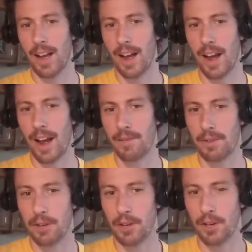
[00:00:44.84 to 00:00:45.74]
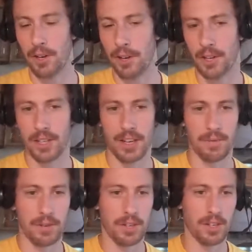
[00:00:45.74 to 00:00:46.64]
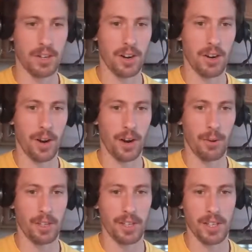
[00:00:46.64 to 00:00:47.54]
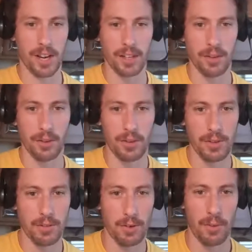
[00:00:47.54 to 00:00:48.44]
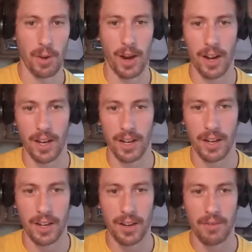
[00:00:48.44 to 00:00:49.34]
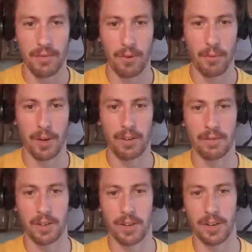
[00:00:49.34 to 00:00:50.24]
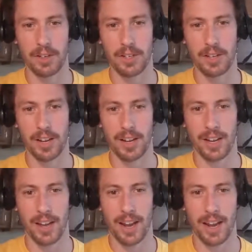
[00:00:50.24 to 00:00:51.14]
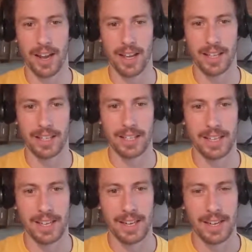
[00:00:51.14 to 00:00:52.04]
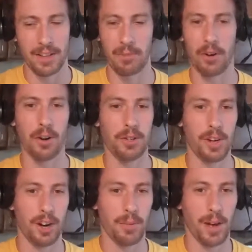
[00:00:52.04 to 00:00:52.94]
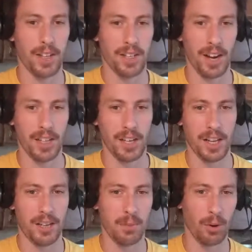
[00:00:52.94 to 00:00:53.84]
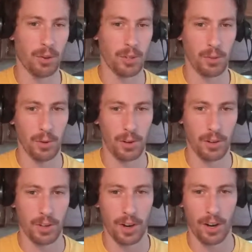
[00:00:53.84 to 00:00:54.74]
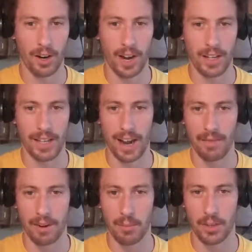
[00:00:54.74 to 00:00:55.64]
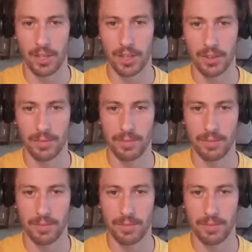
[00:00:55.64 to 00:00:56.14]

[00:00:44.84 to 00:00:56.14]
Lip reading: After San Francisco, I went to Santa Cruz for my formative years, and the pros are the best acai bowls in the world are at Cafe Brazil.